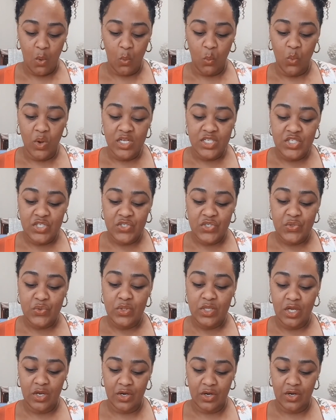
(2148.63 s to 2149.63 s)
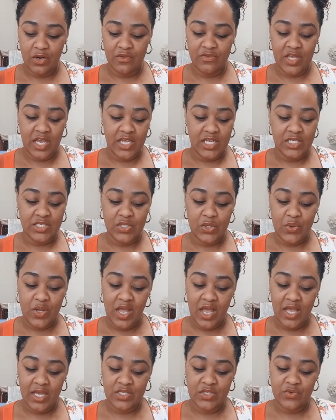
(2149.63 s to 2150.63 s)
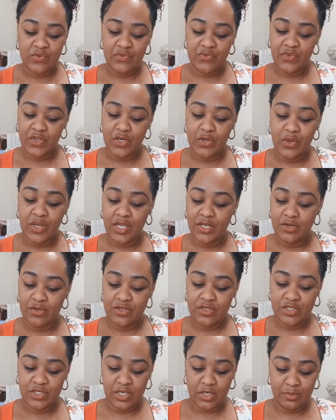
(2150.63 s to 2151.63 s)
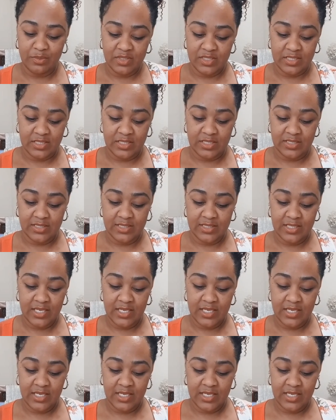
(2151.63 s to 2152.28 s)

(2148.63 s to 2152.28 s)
Once you learn that it's okay to feel inner disturbances